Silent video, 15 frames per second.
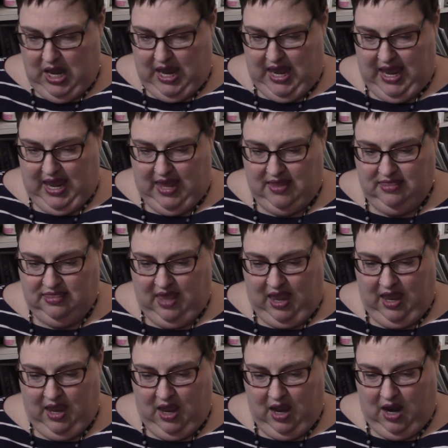and
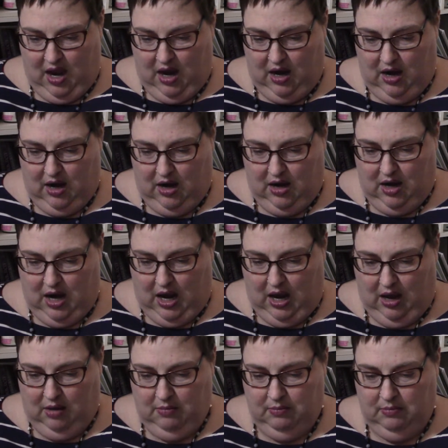they are
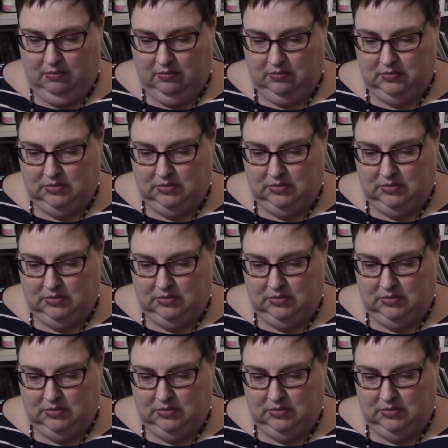um,